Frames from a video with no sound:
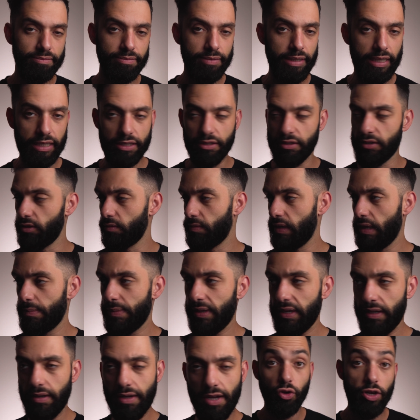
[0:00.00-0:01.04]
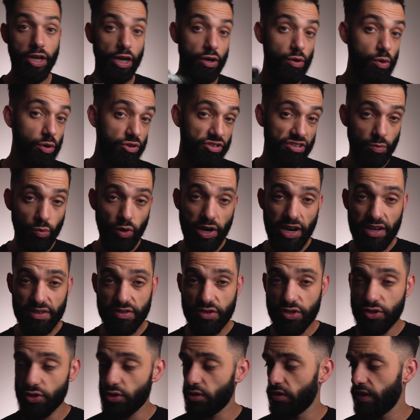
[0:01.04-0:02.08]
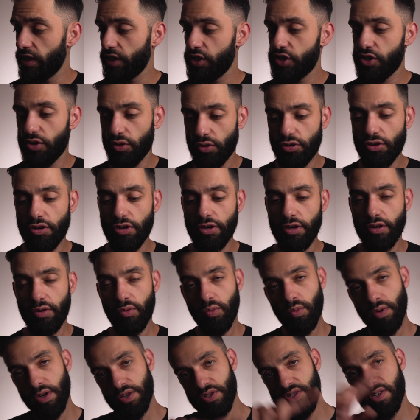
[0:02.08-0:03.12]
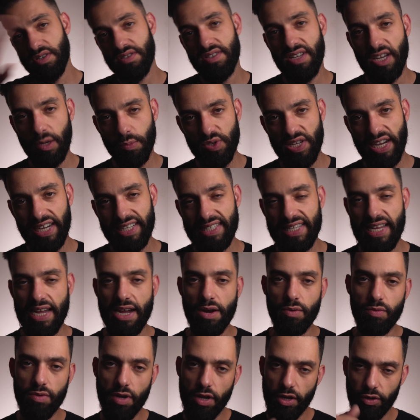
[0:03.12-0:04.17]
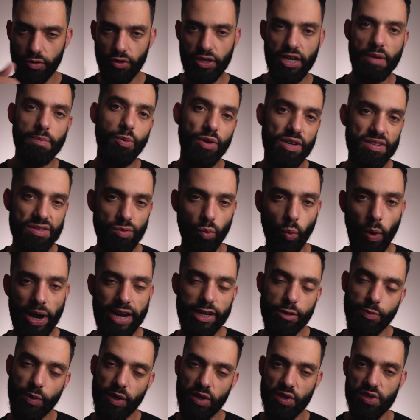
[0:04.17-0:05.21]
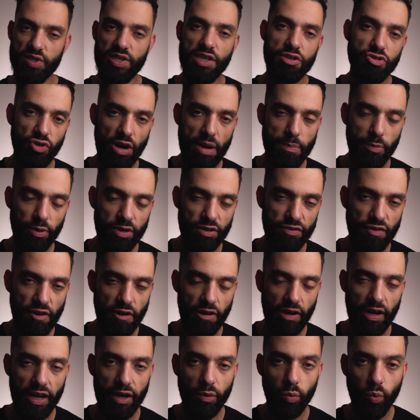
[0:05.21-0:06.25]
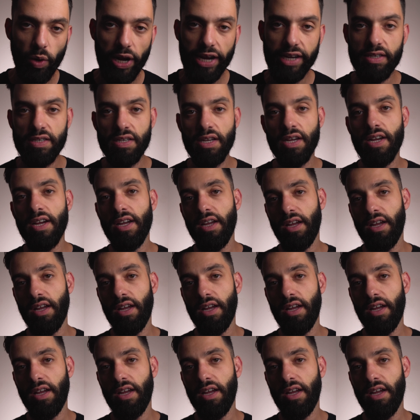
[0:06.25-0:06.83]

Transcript: I don't know, maybe you can hook somewhere as storage, or once it's upside down, you can put as a weight, because this tripod is very lightweight.